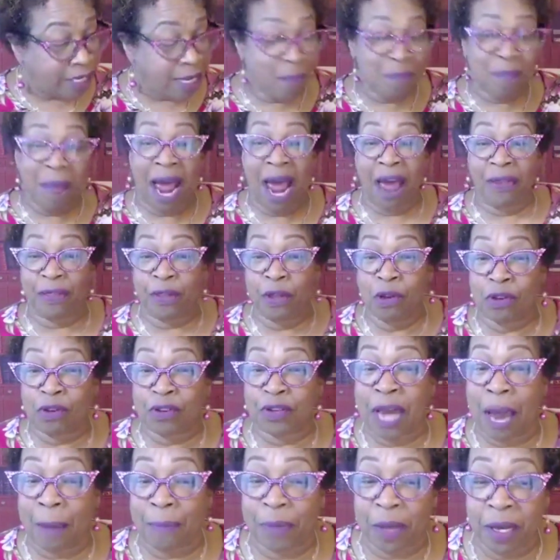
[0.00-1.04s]
Matthew
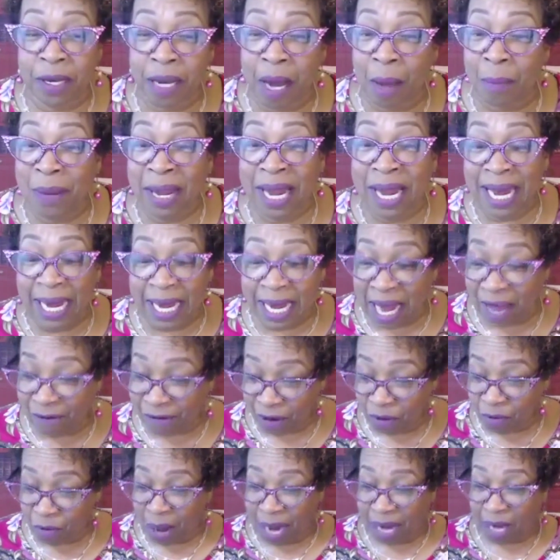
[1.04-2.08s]
chapter number 11
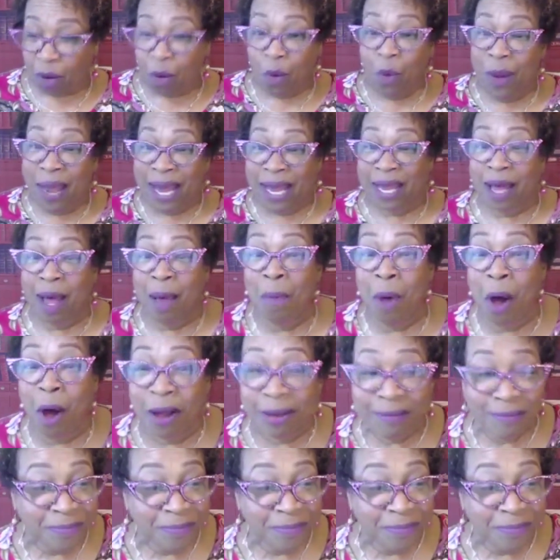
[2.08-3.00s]
right quick. Come on.